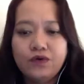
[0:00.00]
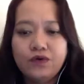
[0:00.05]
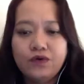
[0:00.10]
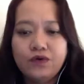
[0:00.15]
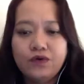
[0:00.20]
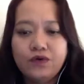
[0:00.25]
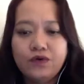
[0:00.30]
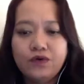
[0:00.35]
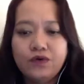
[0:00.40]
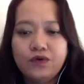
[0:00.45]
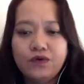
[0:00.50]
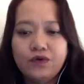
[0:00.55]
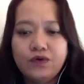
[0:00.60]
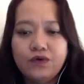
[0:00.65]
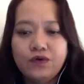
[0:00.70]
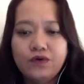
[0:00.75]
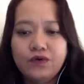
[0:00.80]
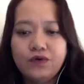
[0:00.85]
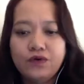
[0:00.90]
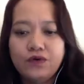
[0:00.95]
an
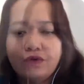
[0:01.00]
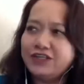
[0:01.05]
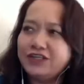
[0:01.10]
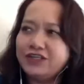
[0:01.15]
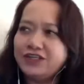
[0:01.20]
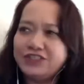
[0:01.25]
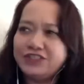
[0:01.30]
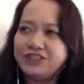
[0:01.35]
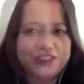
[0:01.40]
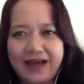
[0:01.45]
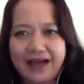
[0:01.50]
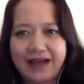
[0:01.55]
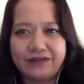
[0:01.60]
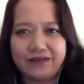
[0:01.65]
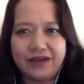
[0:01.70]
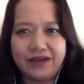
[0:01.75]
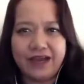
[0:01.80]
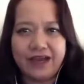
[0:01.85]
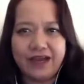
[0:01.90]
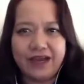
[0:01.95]
emergency or just a
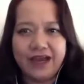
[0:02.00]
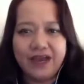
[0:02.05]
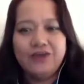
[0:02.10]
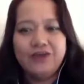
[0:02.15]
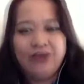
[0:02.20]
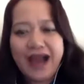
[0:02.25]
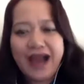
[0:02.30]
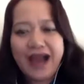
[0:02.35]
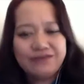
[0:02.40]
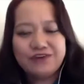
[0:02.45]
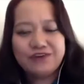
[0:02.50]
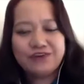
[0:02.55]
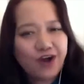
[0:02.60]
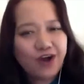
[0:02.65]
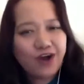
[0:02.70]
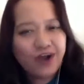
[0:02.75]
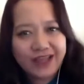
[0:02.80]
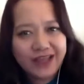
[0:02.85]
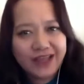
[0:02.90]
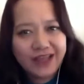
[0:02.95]
gathering, you
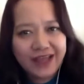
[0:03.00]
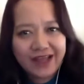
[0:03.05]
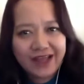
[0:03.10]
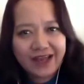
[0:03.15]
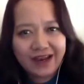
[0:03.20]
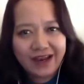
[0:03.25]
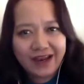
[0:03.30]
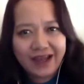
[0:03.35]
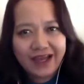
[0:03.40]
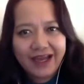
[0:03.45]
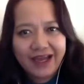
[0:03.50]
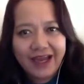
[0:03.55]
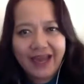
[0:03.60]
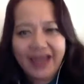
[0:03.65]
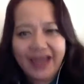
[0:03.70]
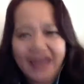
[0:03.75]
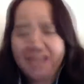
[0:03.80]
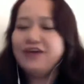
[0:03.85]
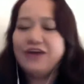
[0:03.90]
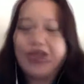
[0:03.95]
have to call in
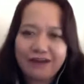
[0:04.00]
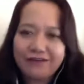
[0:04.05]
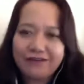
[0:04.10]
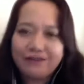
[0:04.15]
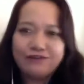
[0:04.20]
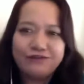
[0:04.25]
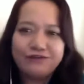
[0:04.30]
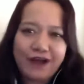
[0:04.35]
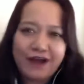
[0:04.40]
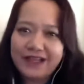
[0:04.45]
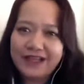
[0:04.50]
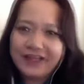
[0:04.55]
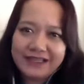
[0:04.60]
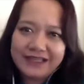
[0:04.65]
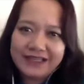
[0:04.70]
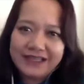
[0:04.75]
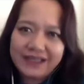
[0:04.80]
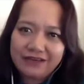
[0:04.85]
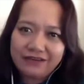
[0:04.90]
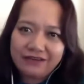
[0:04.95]
and you have to
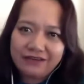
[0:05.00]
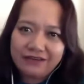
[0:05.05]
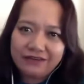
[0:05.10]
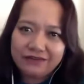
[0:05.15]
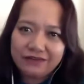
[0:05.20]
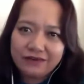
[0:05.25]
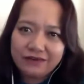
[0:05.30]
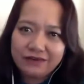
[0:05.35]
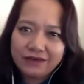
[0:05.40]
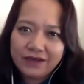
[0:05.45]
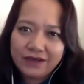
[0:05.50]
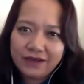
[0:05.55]
file a leave.